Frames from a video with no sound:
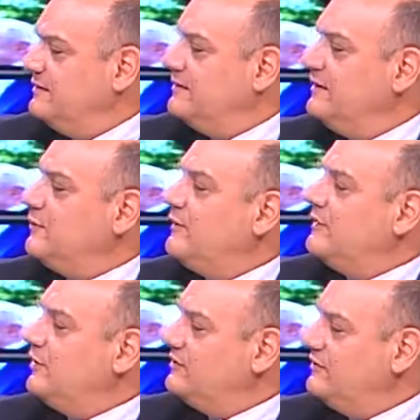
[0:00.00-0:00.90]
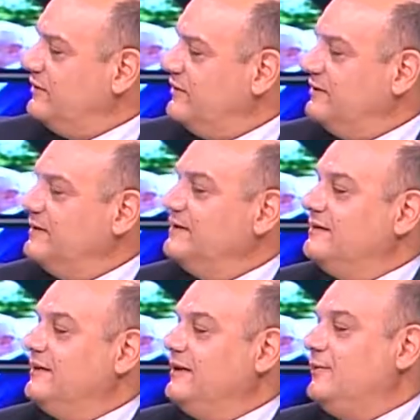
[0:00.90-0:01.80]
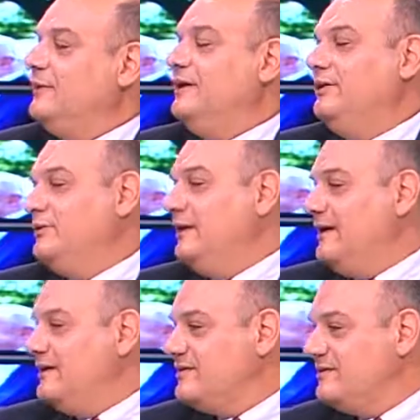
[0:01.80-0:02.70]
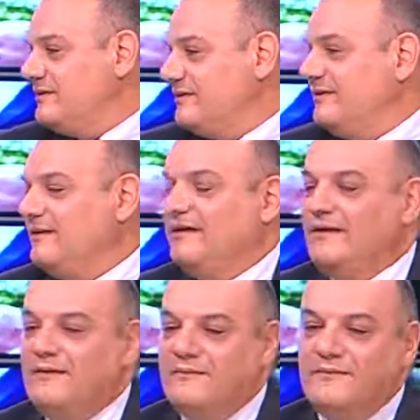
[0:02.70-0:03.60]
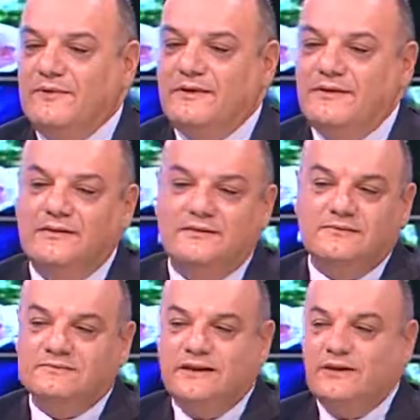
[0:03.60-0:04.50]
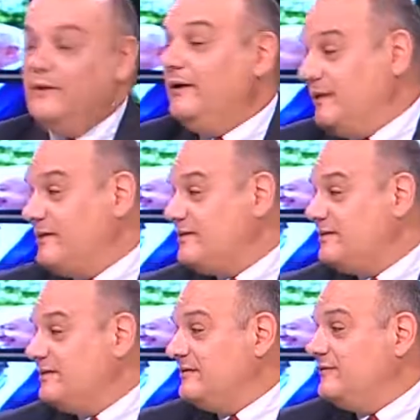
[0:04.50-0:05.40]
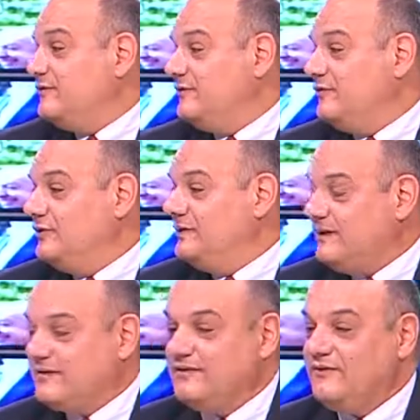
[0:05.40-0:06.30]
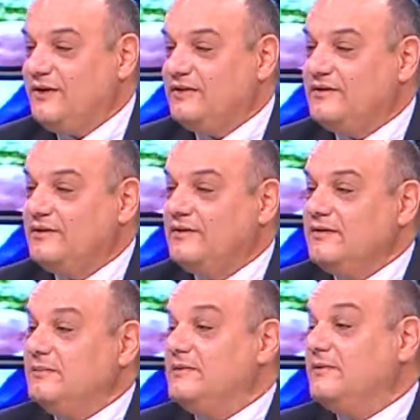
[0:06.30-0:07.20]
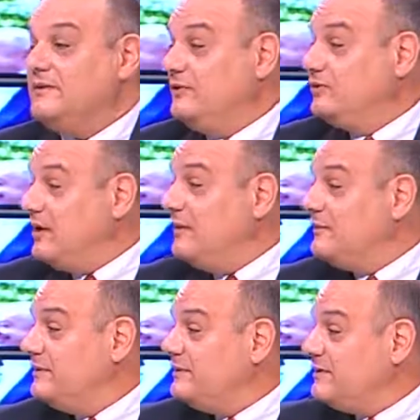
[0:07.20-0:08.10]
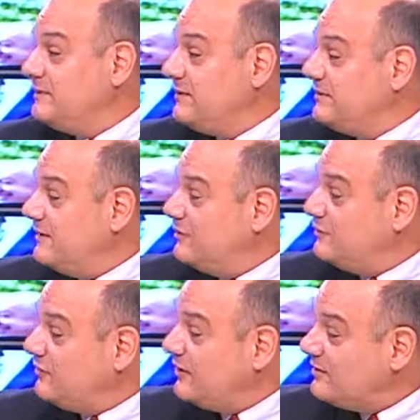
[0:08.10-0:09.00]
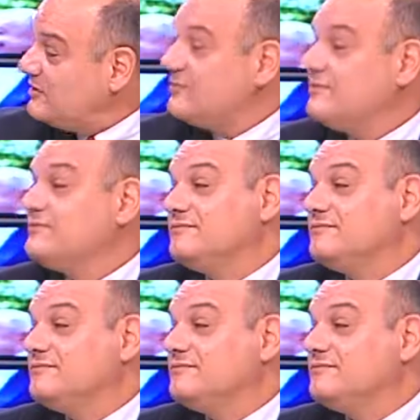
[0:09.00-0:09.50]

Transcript: they require a notary, they require you guys, they require us for the tax advice. Sometimes they do companies, sometimes they do trusts.